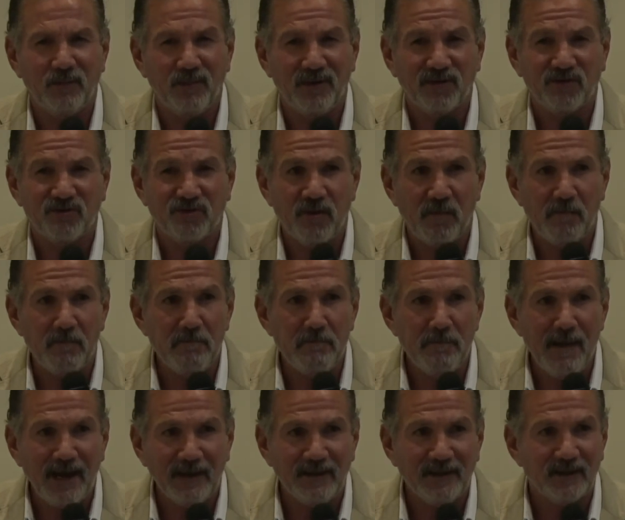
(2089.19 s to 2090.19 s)
with
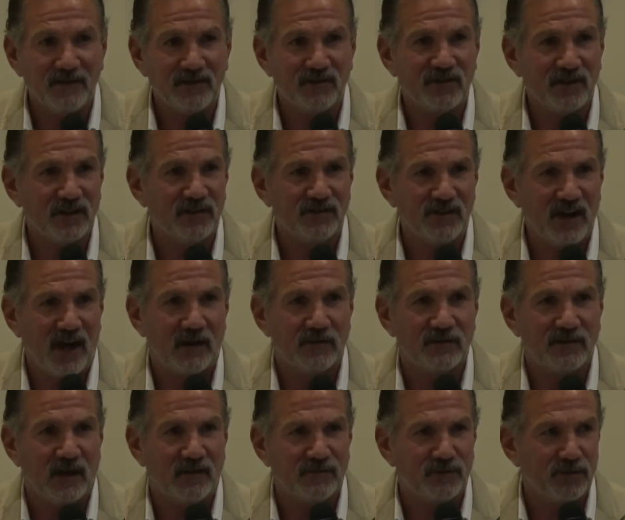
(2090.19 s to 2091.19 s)
tremendous
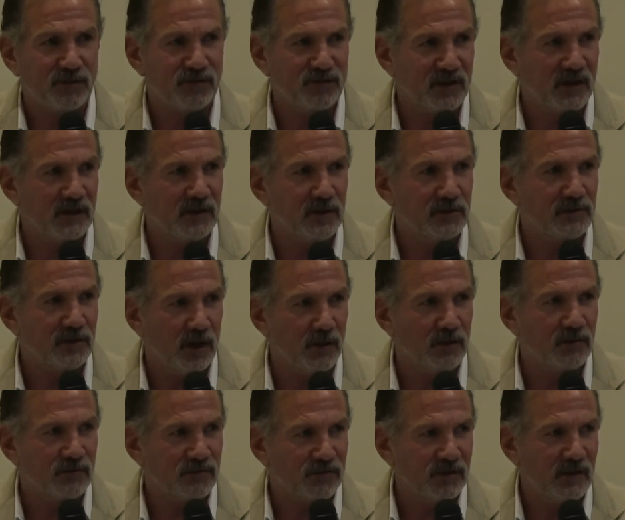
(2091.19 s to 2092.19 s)
success after a single
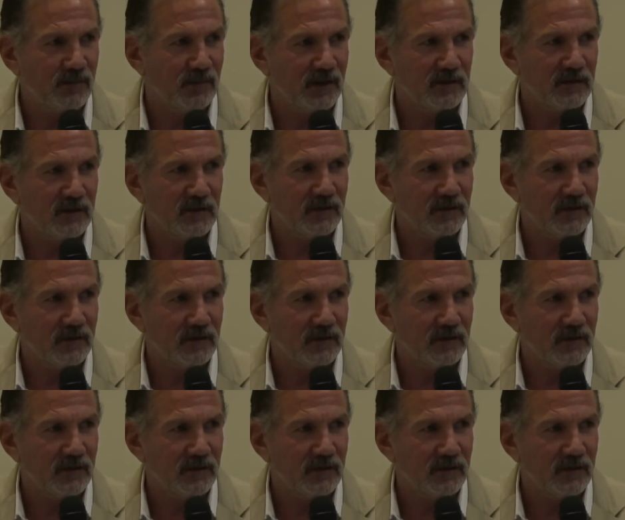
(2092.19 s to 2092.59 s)
dose treatment.